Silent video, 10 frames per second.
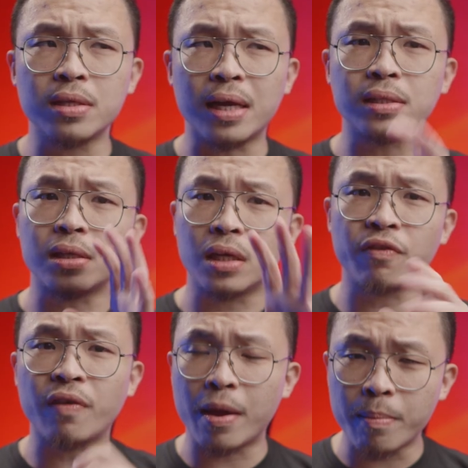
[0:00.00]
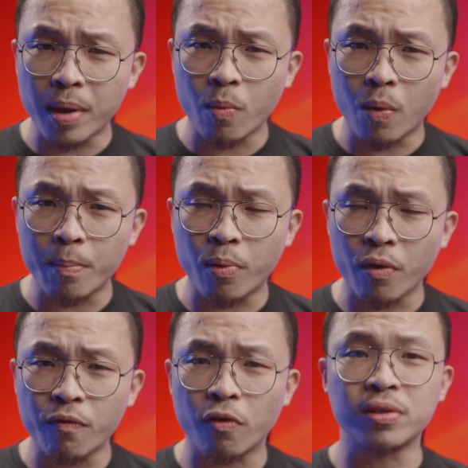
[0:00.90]
Jayz 35mm
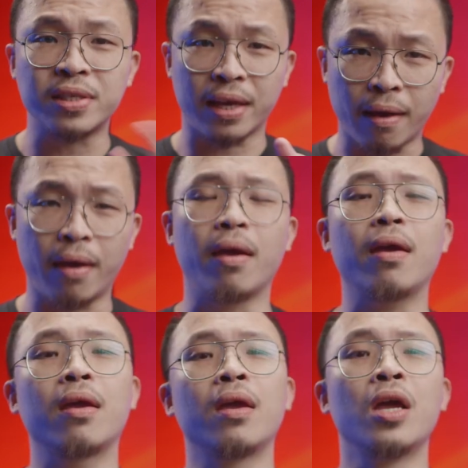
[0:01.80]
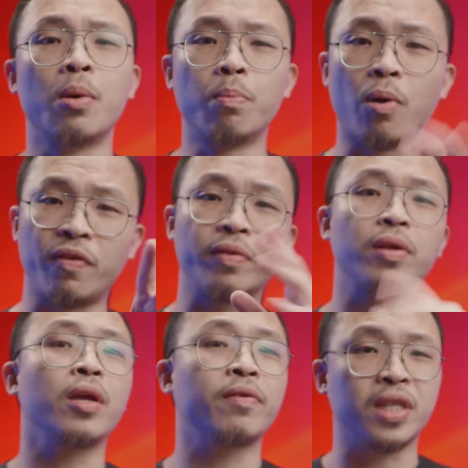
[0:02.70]
1.4 ZA, both of
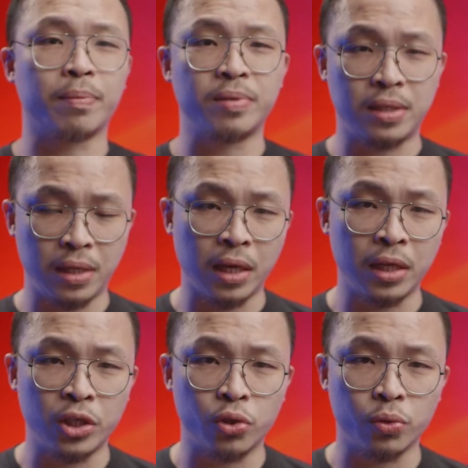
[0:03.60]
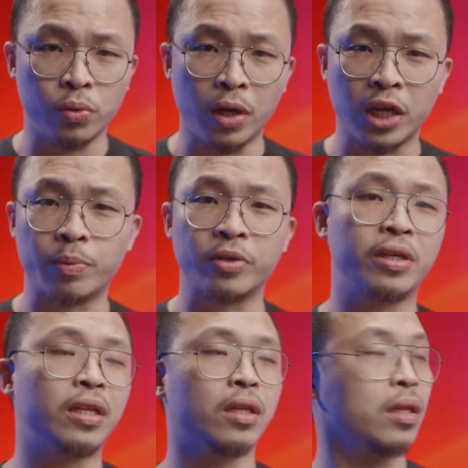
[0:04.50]
them have some CA issue,
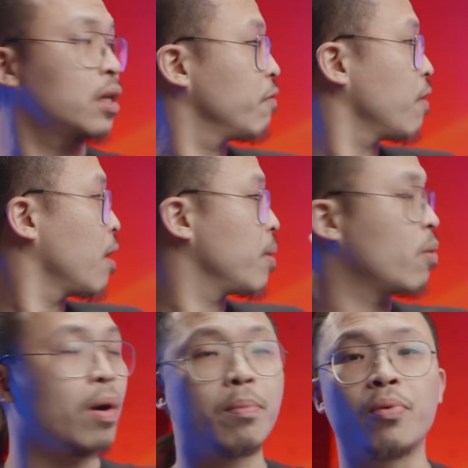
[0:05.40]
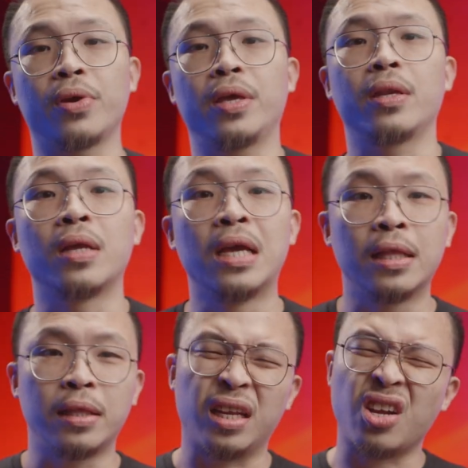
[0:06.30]
especially the 35mm 1.8
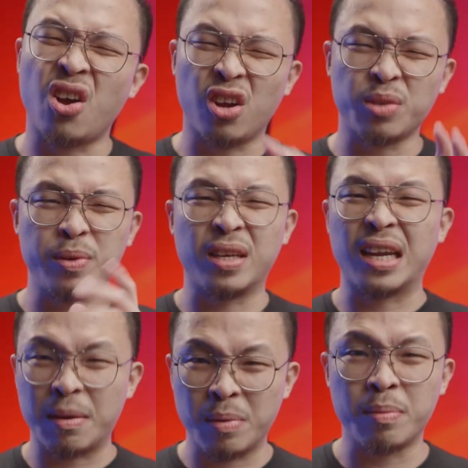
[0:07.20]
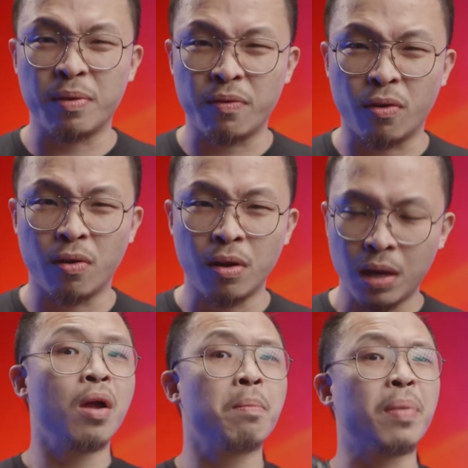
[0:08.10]
that caused me a nightmare before.
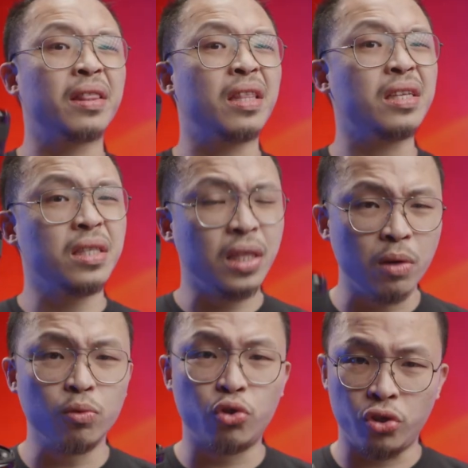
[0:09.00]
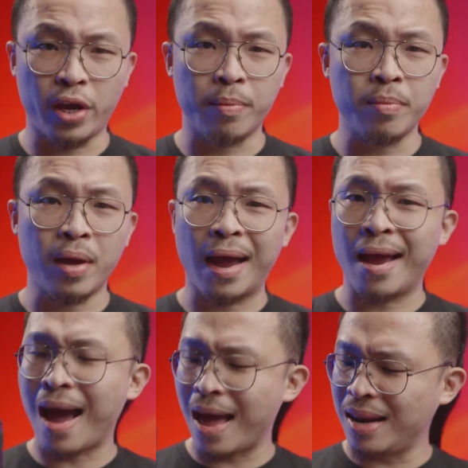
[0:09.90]
But this new GM, I
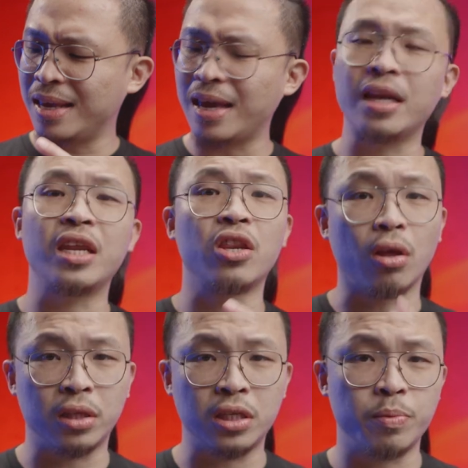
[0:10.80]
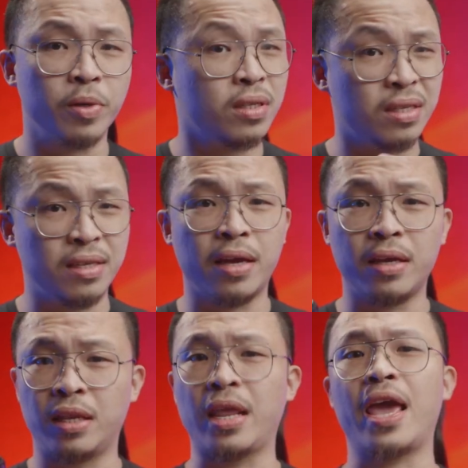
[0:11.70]
hardly get any noticeable
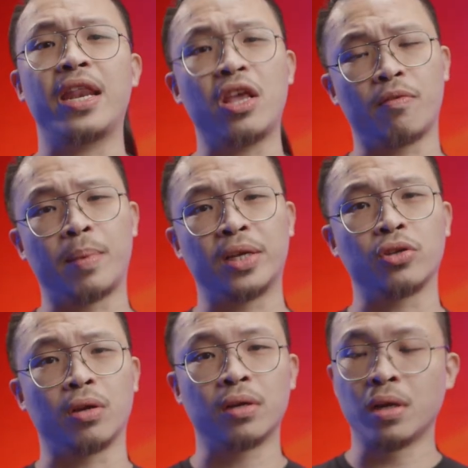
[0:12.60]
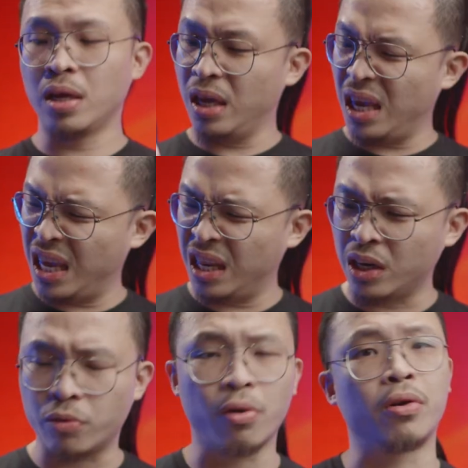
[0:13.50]
CA in any of my shots.
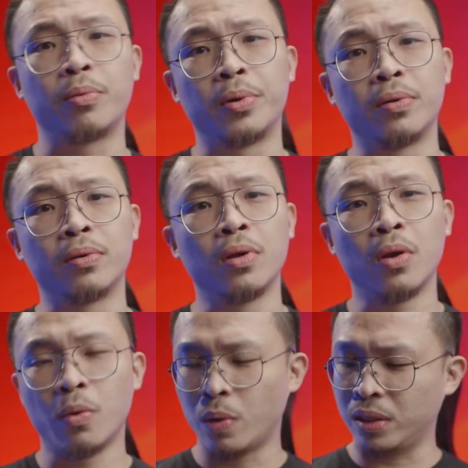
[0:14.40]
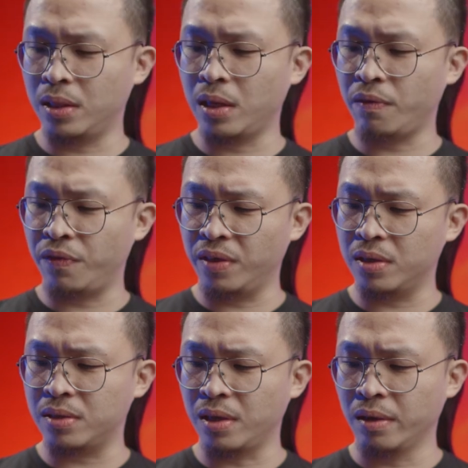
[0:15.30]
Incredible. What did they fit
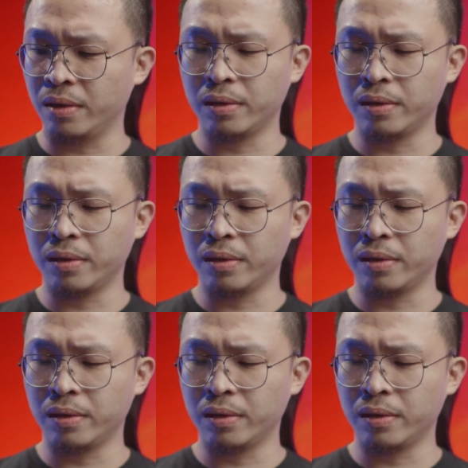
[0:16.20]
this thing?